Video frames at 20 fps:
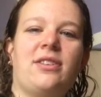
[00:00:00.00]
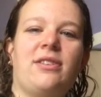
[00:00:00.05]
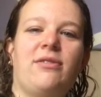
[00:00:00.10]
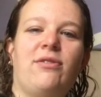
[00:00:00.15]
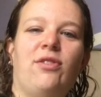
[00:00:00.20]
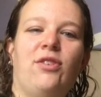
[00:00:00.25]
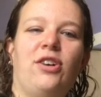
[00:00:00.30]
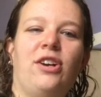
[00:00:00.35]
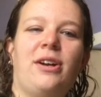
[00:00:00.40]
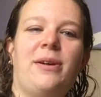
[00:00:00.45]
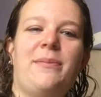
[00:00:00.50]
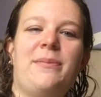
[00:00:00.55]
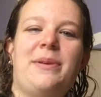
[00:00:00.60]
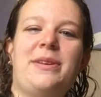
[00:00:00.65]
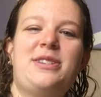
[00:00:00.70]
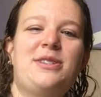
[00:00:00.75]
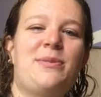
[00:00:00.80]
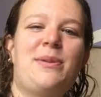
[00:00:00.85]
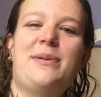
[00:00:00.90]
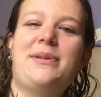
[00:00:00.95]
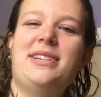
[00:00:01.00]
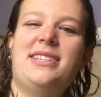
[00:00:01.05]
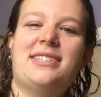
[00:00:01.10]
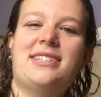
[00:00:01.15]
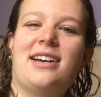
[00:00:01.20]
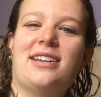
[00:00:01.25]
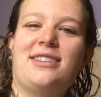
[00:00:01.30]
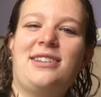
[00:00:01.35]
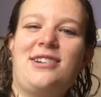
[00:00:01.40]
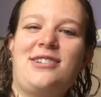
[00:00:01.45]
the floor, so maybe he's
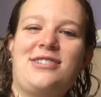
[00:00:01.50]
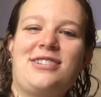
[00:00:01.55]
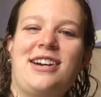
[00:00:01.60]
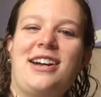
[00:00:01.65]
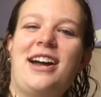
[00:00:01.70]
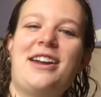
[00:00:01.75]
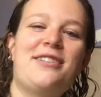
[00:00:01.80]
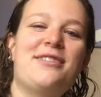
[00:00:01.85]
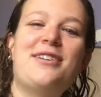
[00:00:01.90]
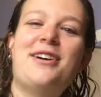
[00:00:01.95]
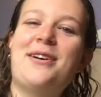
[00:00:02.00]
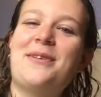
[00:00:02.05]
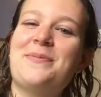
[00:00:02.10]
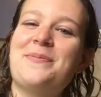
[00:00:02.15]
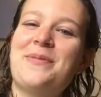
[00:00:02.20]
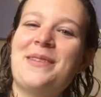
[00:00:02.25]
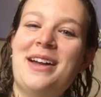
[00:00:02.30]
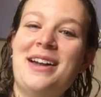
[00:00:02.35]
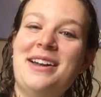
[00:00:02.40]
not their son. I don't know.